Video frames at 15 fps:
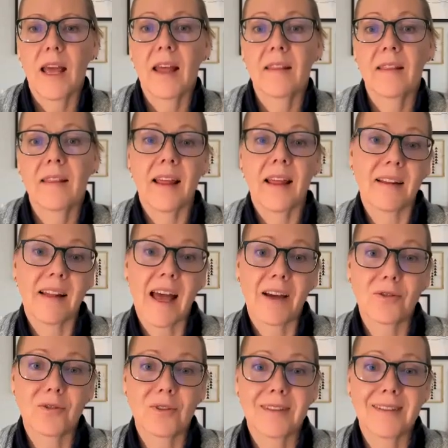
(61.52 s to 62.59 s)
And that
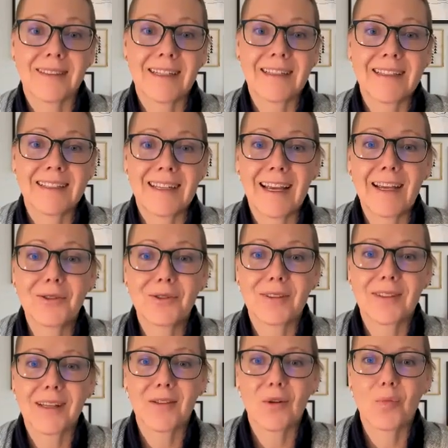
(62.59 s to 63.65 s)
actually is an indication
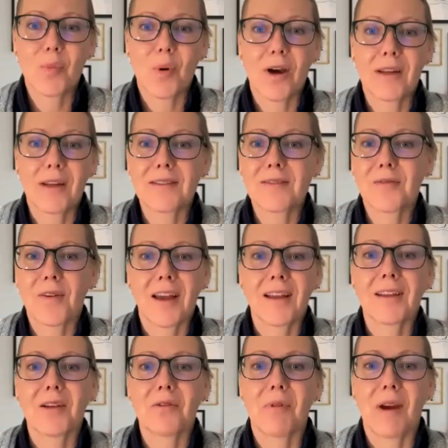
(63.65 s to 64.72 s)
that their body's
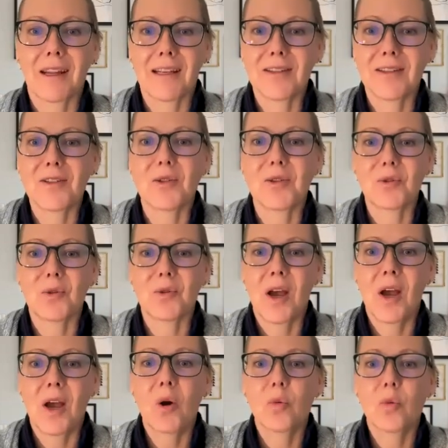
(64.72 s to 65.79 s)
finally ready to
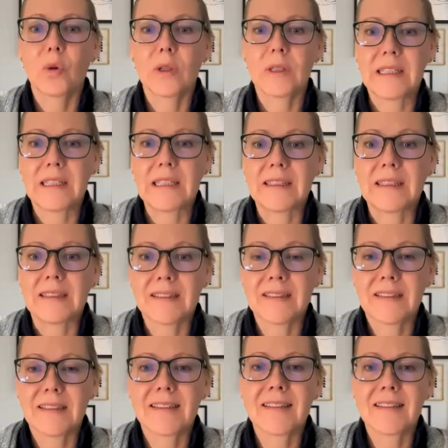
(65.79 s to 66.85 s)
release
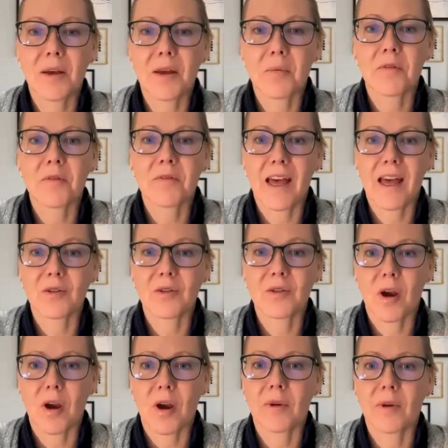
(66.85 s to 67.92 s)
some of that
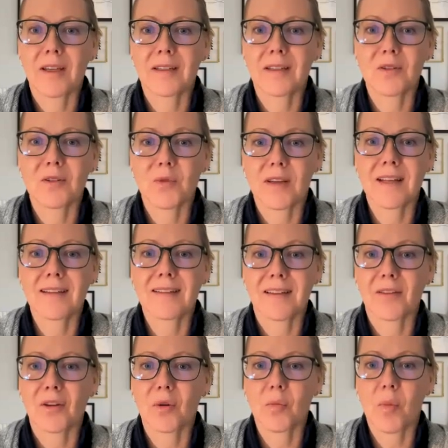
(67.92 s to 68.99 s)
trauma and stress that's
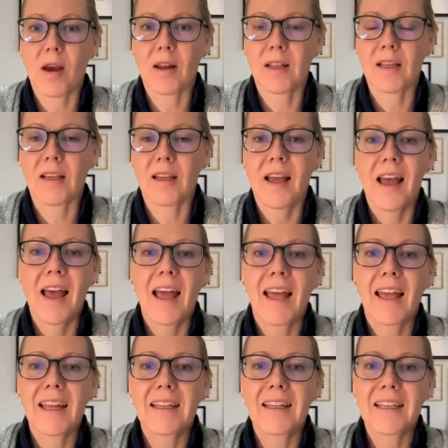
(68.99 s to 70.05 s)
in their body.
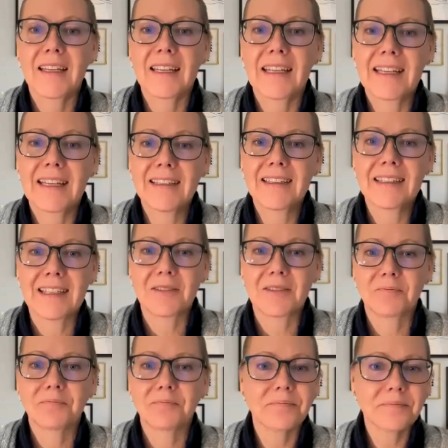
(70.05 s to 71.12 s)
And
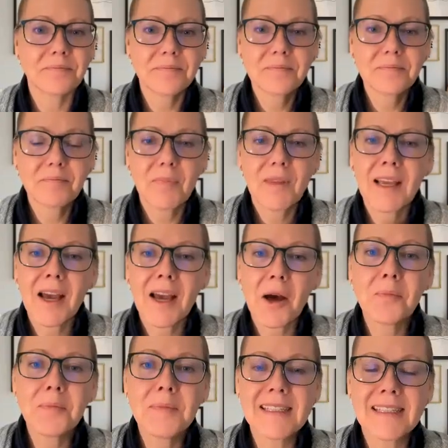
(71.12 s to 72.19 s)
healing
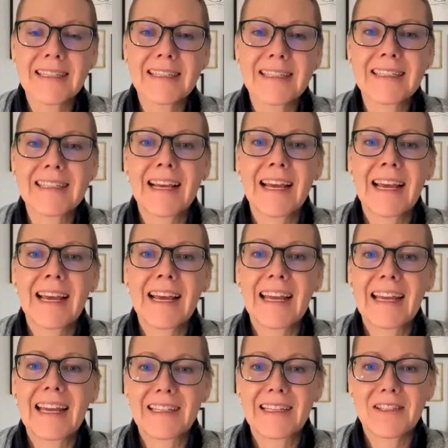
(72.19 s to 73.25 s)
comes in
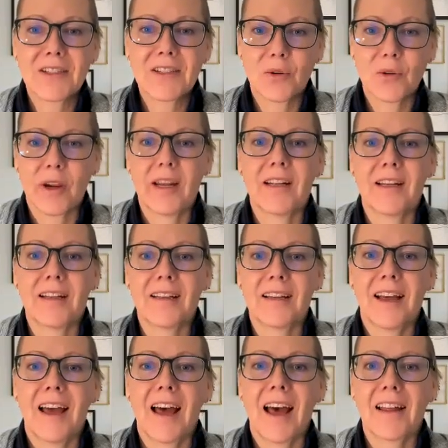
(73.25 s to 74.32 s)
integrated
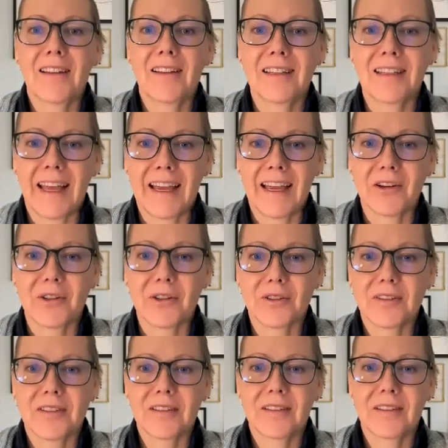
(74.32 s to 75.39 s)

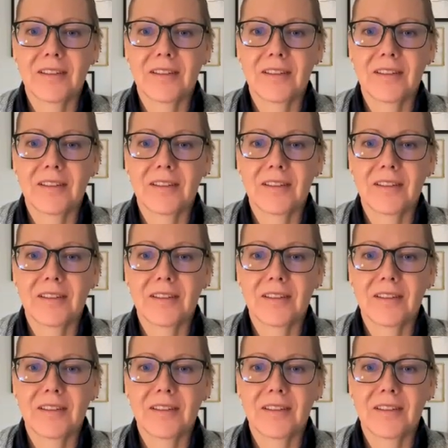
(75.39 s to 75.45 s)
layers.